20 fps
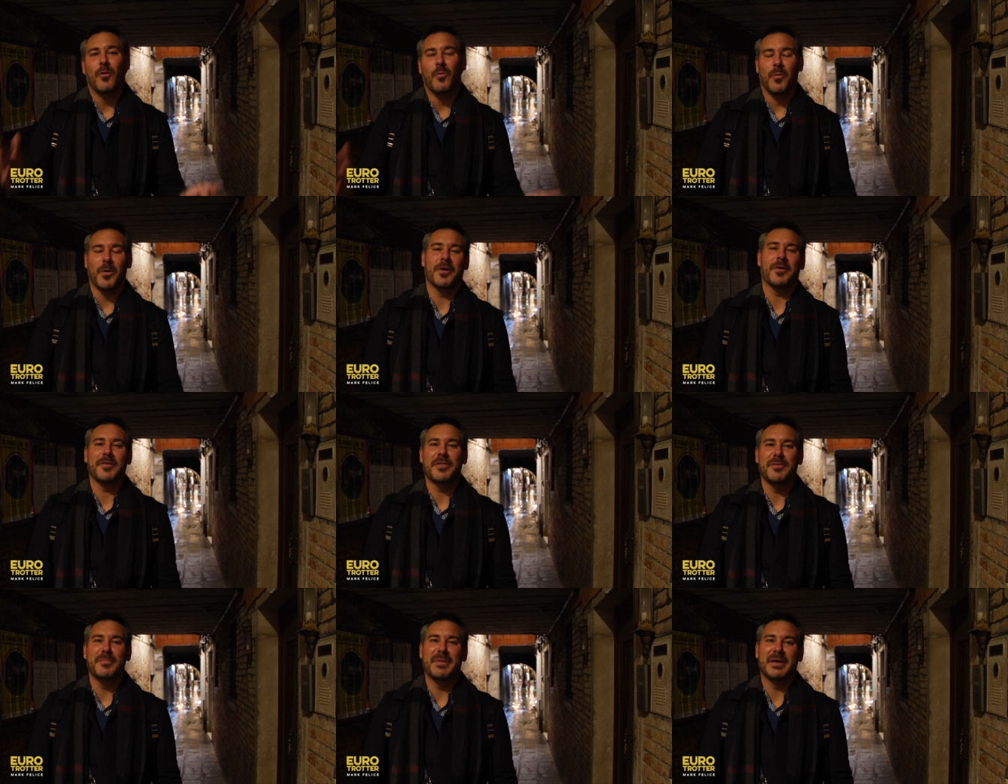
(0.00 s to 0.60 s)
we're
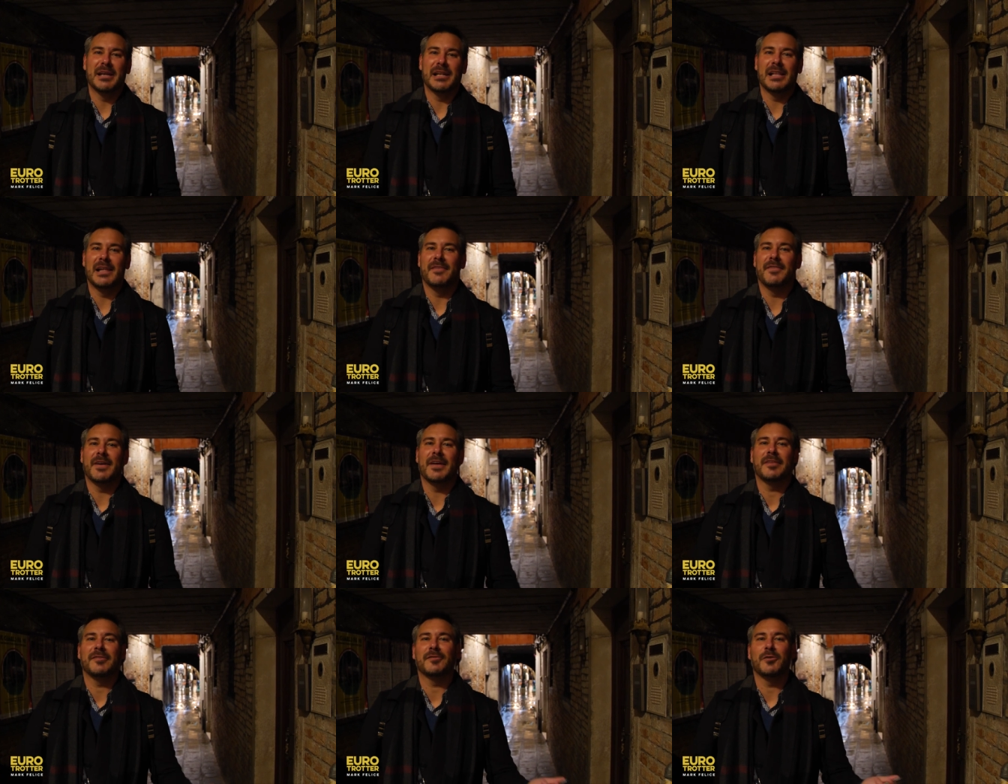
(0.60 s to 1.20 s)
in the middle of
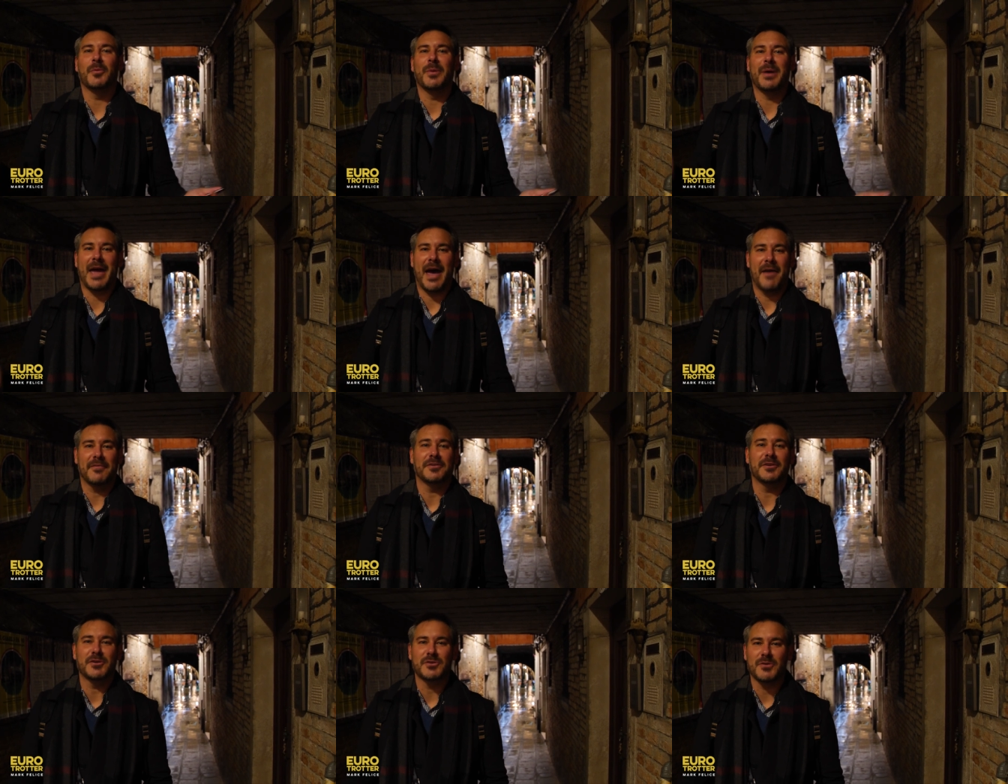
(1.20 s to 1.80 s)
it, so we
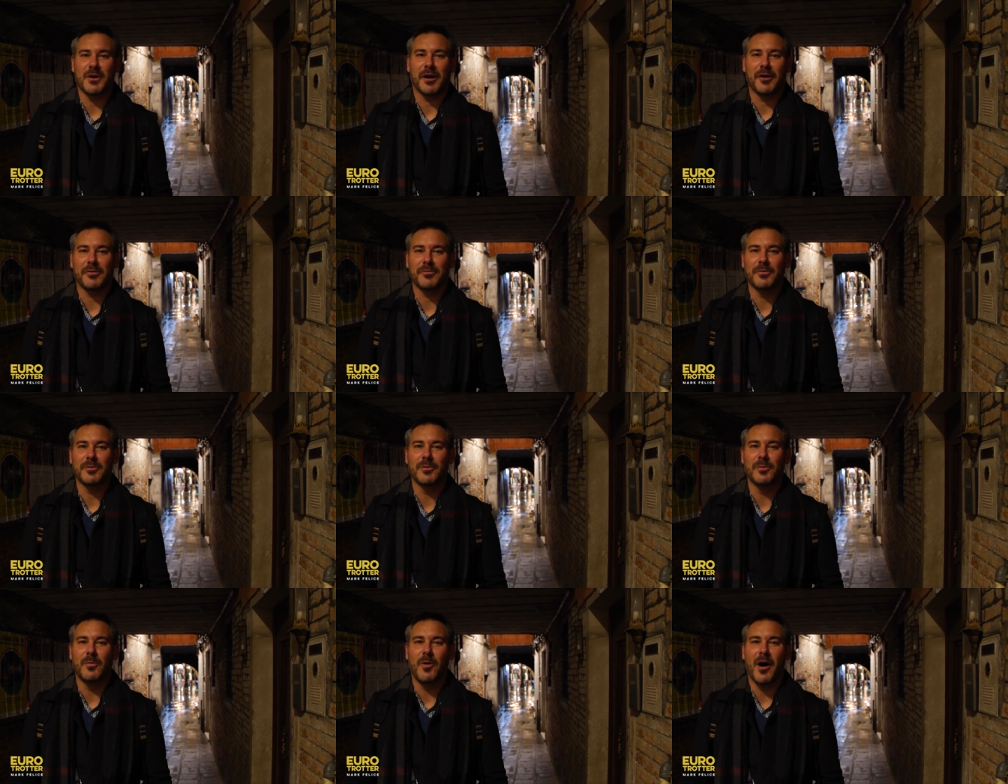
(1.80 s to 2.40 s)
have to truck
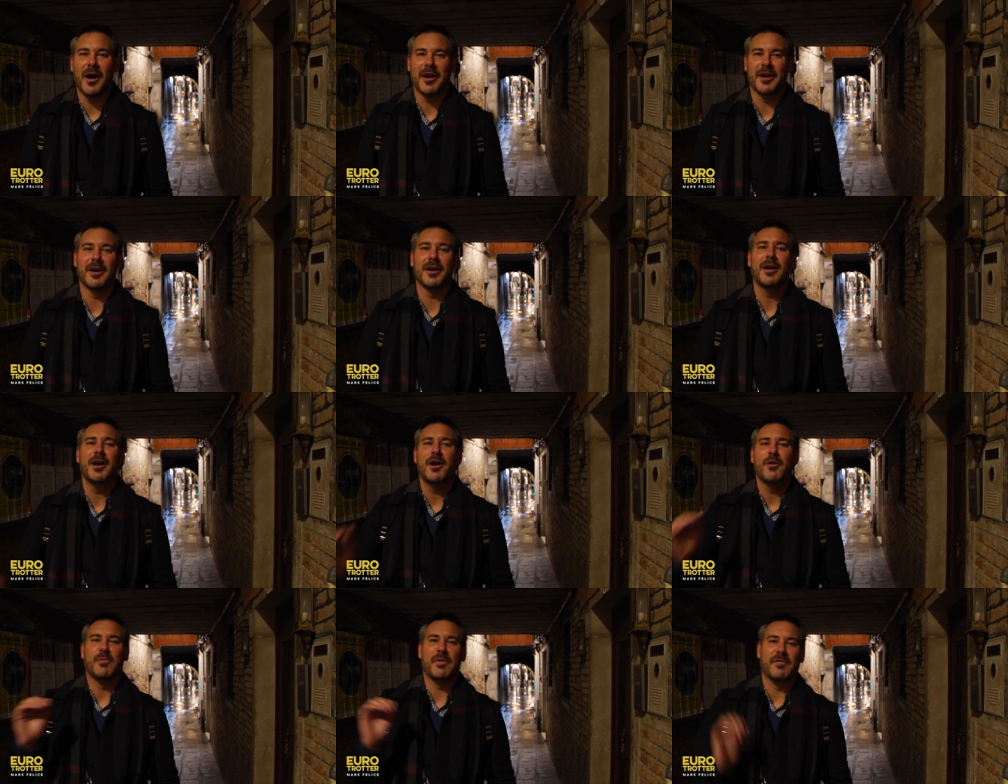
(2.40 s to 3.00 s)
through the water.
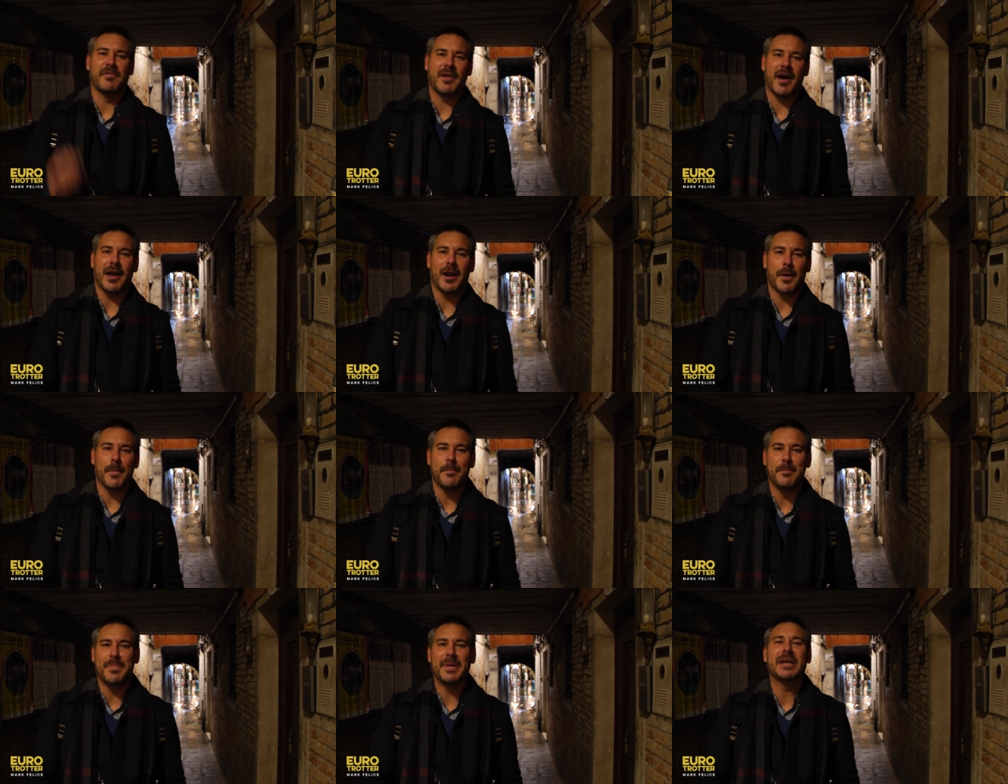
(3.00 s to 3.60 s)
We've got our
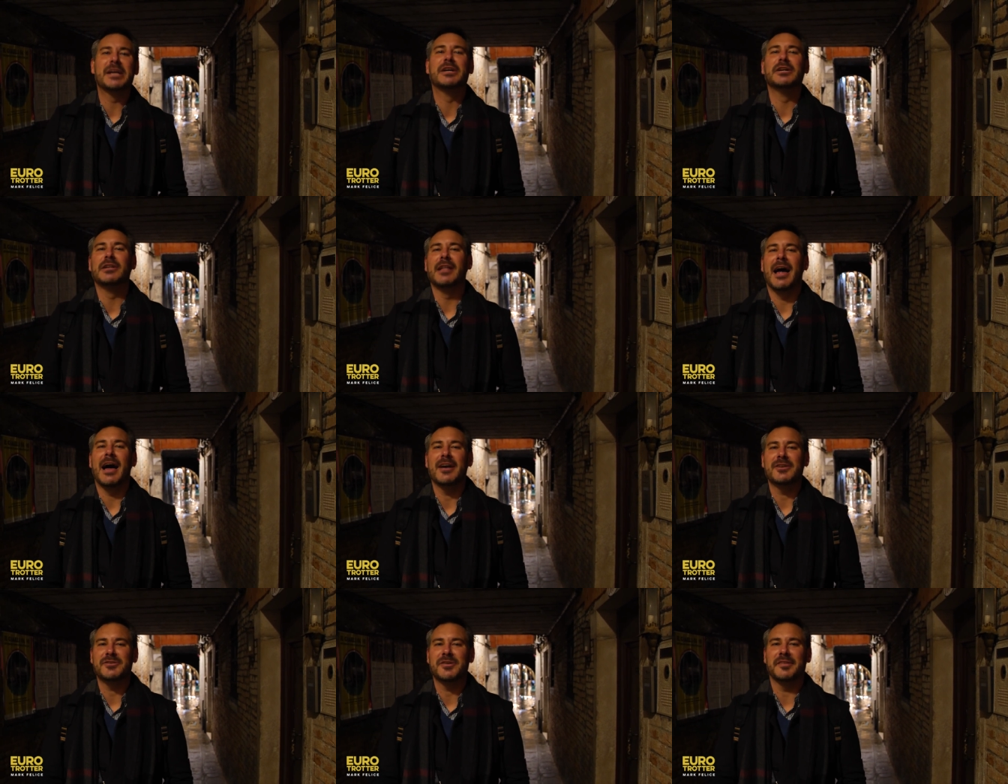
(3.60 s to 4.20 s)
big
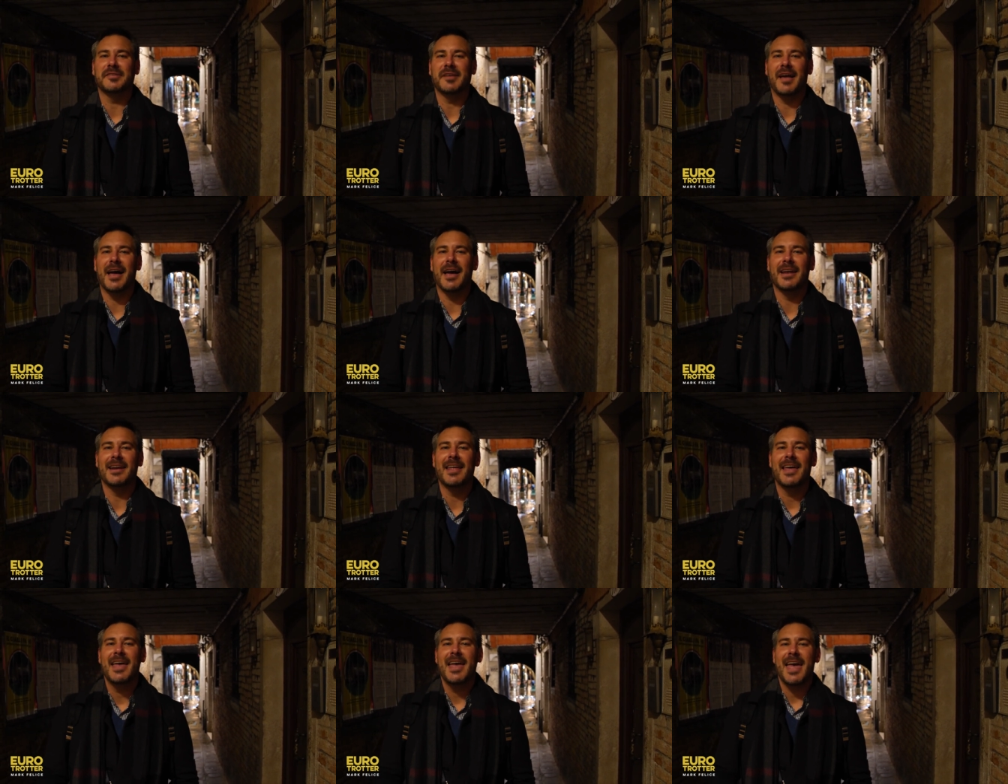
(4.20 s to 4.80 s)
galoshes
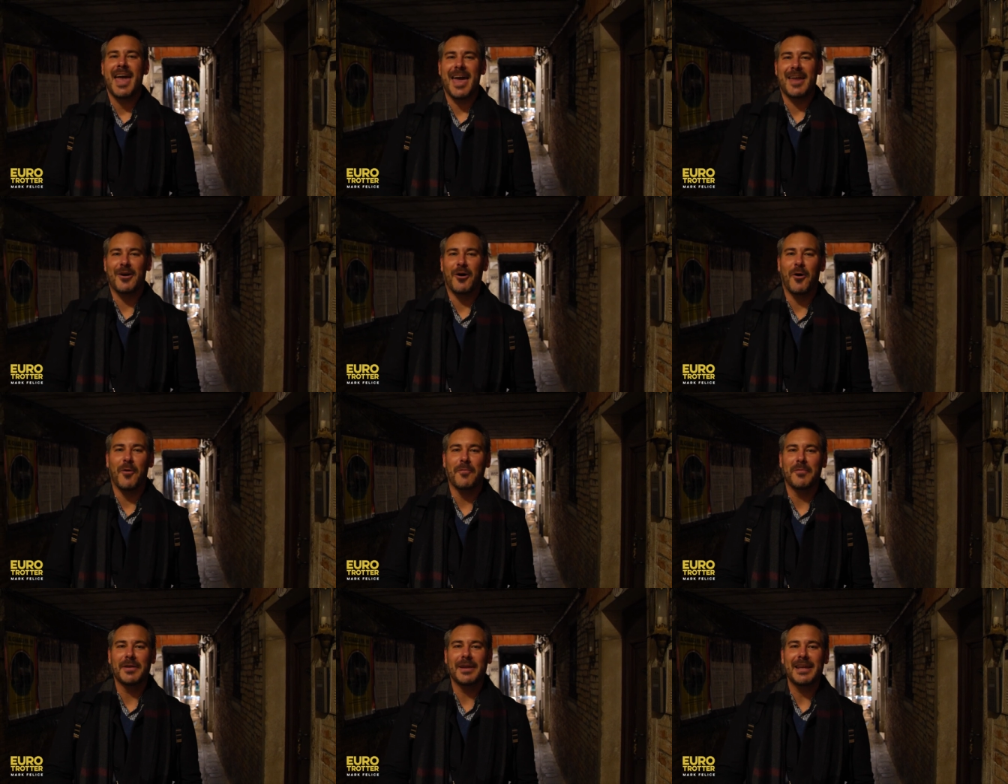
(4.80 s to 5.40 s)
on, and
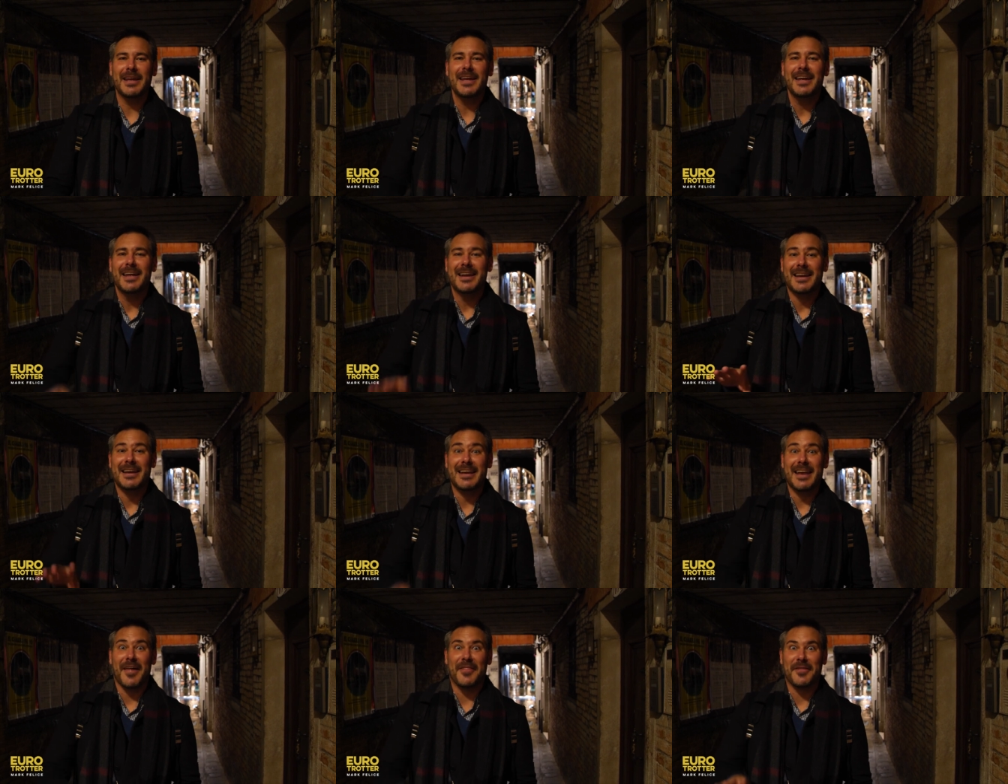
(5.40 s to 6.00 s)
hopefully
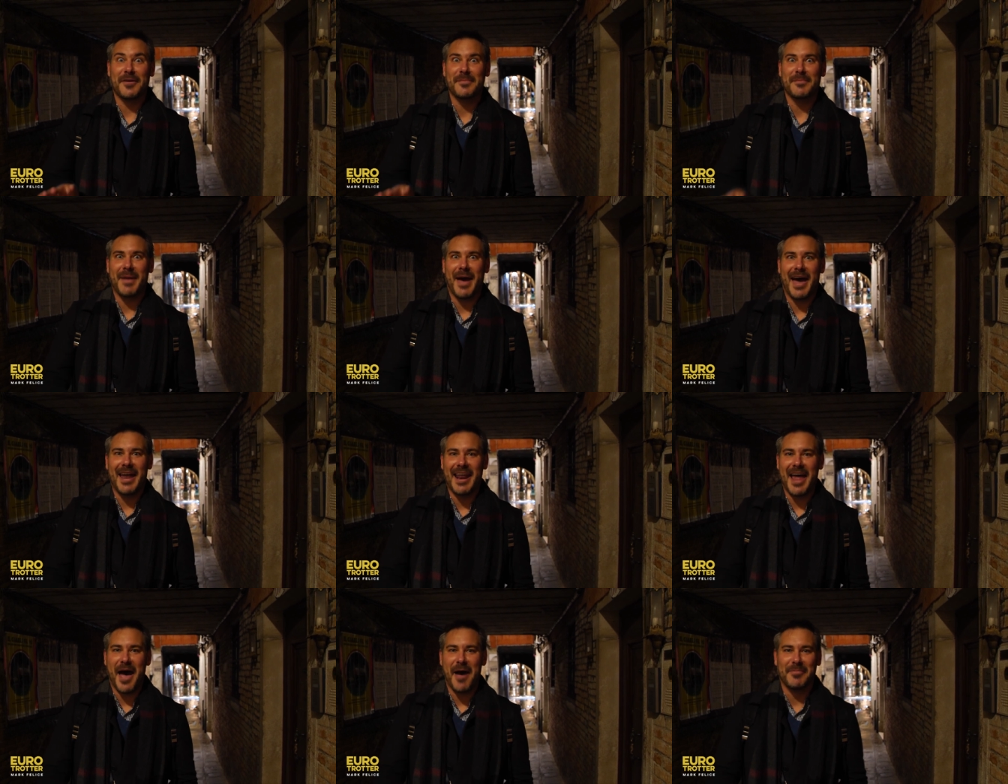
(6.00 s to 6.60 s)
nothing
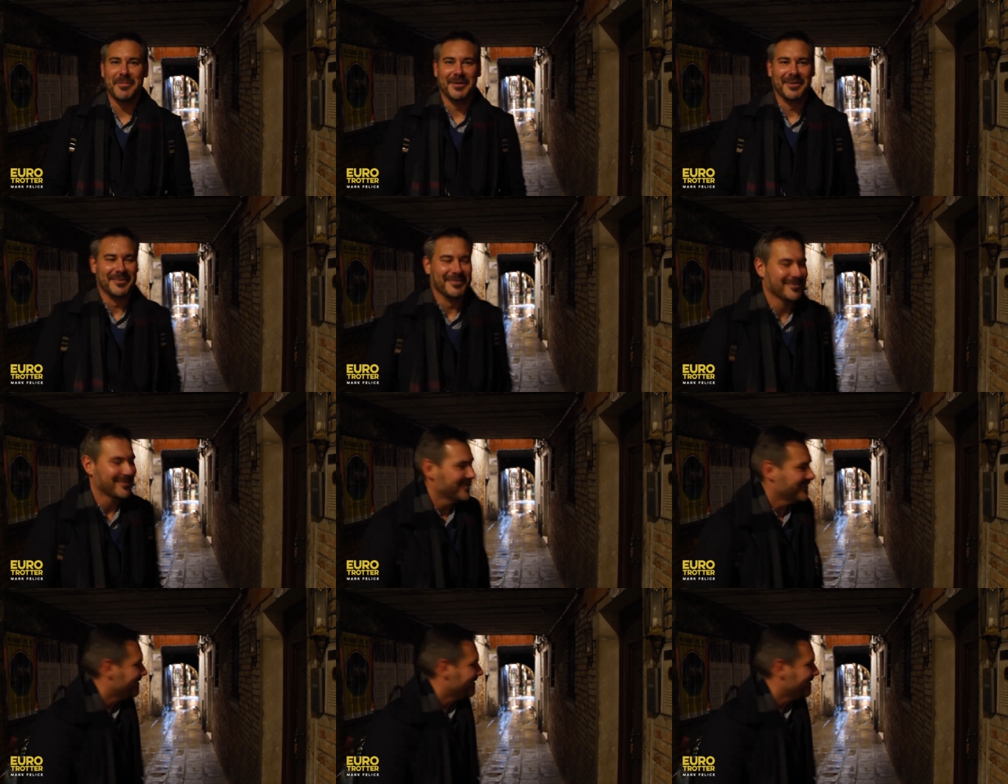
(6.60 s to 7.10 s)
bad happens.